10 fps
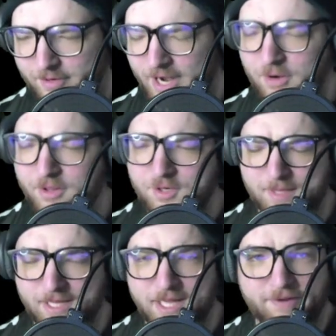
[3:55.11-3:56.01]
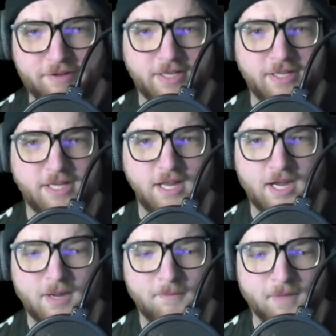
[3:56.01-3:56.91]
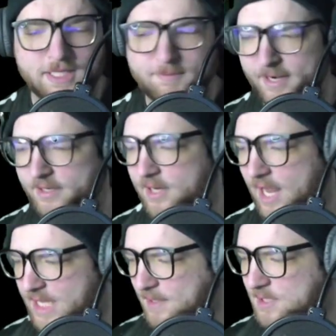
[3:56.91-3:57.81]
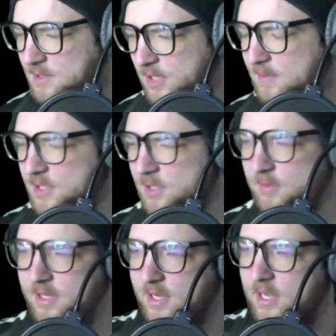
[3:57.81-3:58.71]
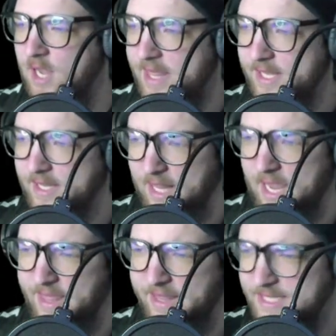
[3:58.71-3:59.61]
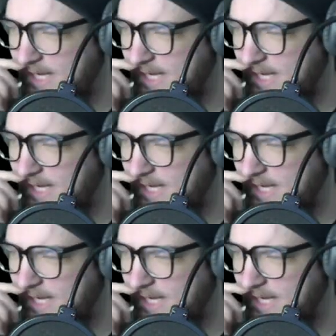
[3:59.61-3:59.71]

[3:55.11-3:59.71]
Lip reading: I know there's going to be a lot of Hispanic aspects to it, especially with the... I think they say like